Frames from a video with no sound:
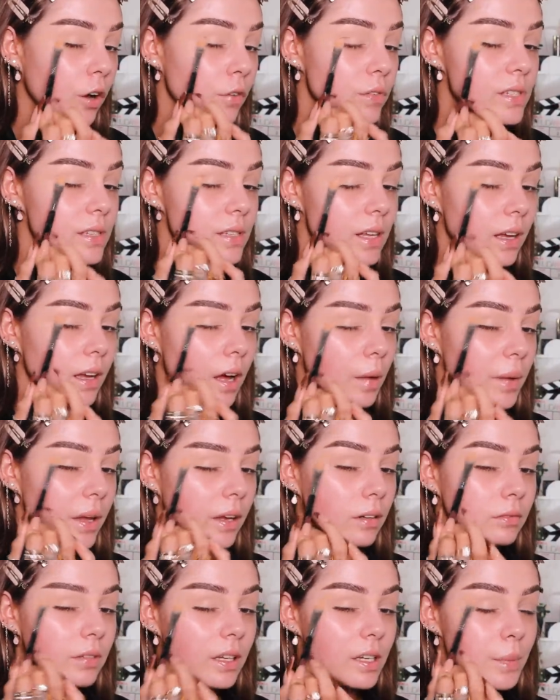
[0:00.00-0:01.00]
Obviously, I
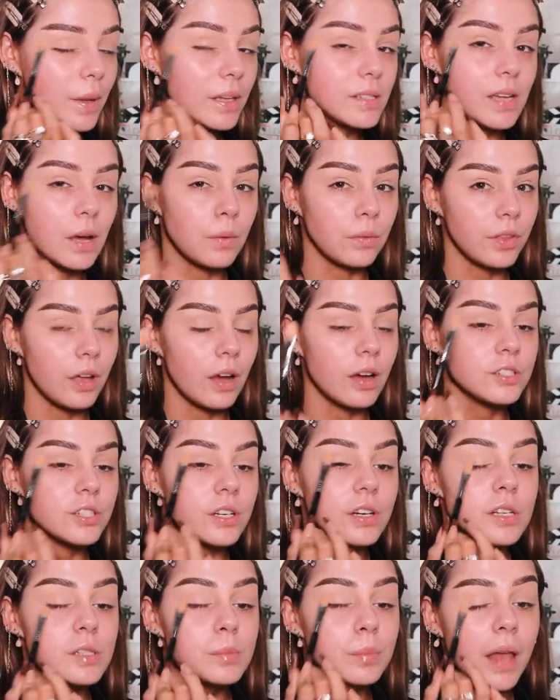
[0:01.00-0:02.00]
mean, it depends how the
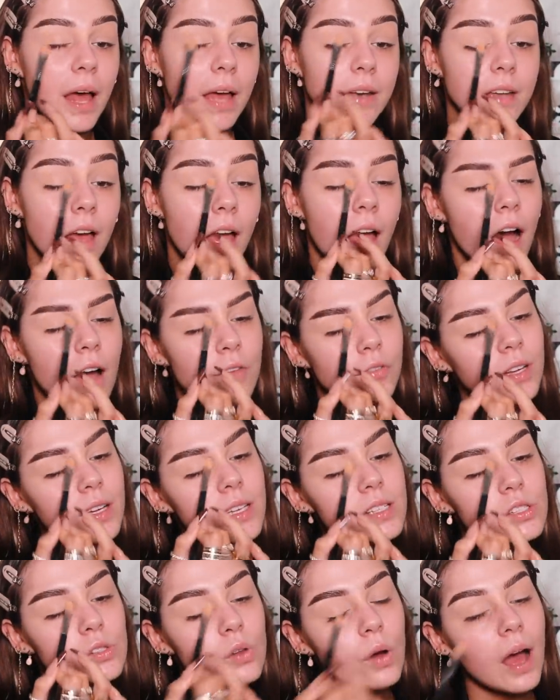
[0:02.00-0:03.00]
eyeshadows blend. I feel like
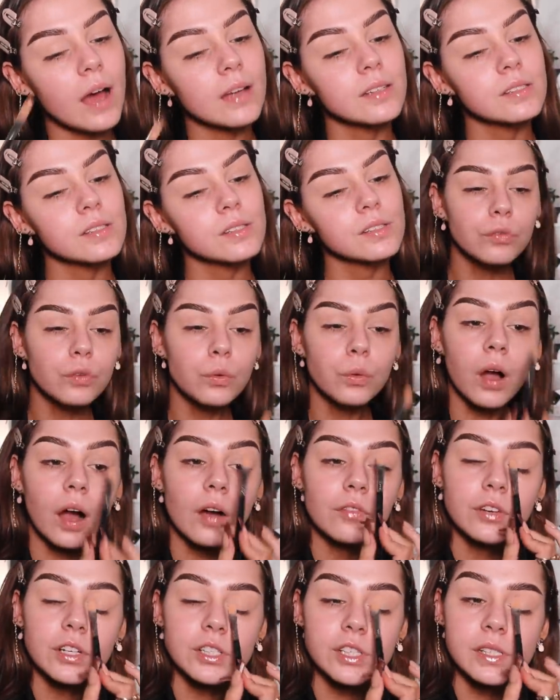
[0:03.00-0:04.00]
it's not as full
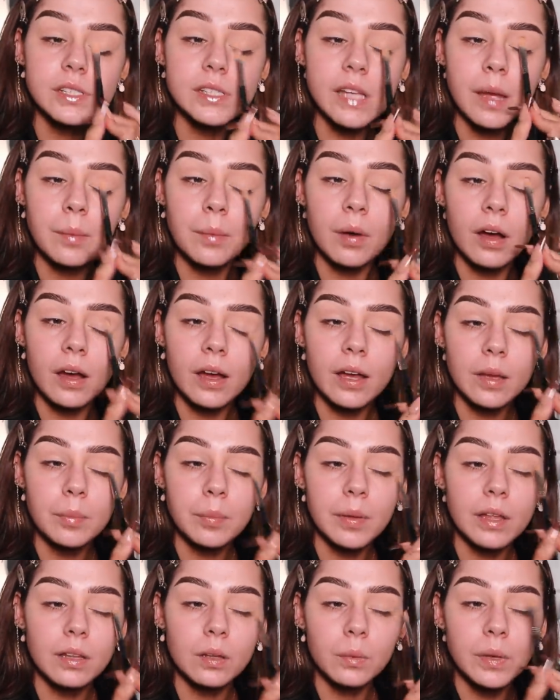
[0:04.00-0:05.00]
coverage as say my
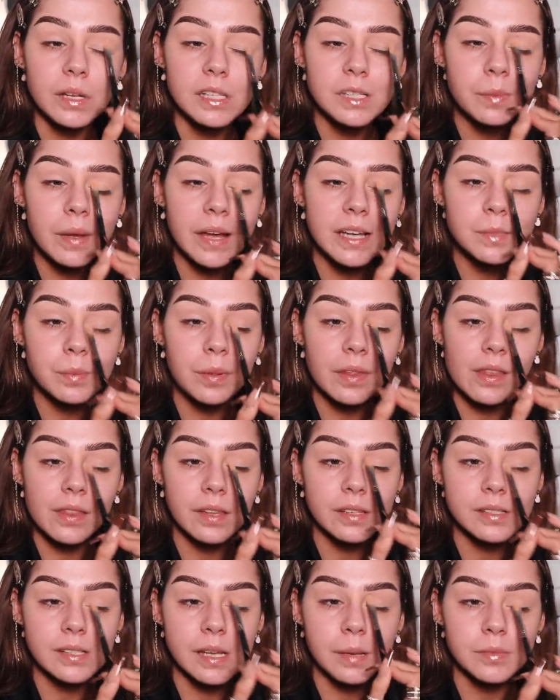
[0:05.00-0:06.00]
P. Louise base, but then at
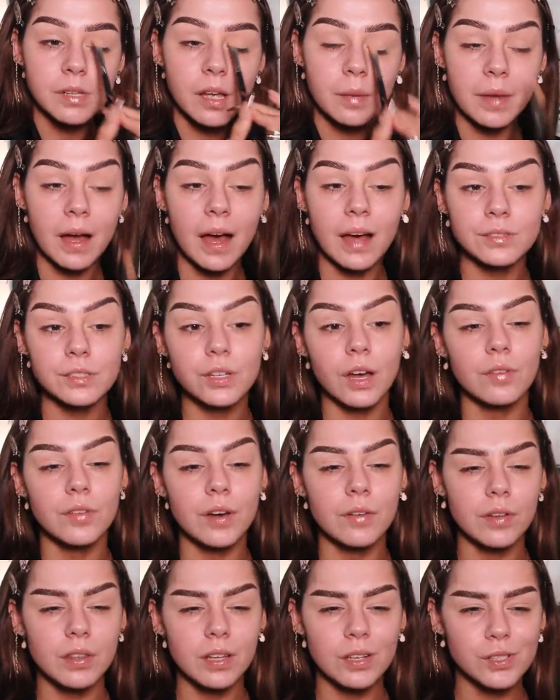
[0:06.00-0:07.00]
the same time it has covered
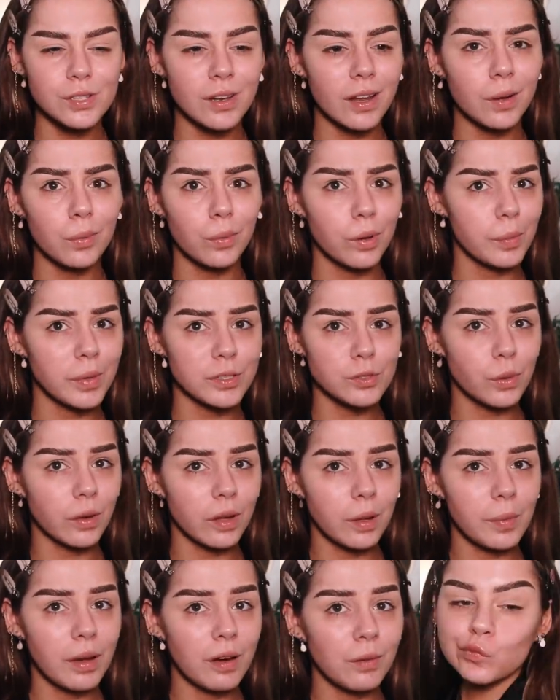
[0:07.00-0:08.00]
everything. So like, what am I talking
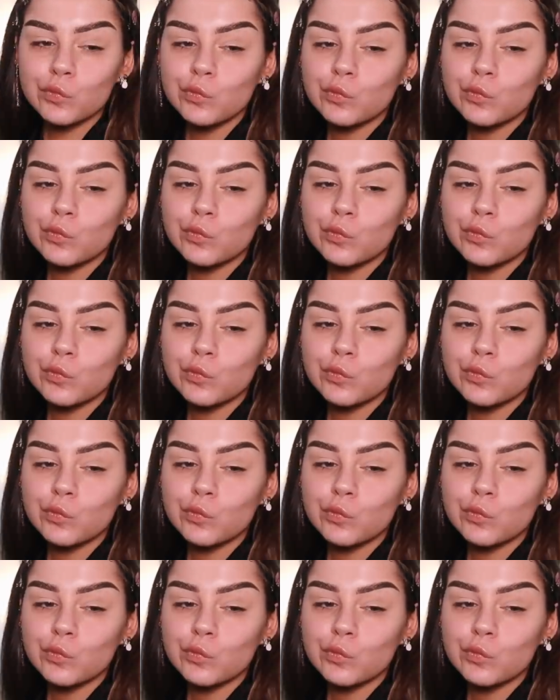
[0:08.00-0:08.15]
about?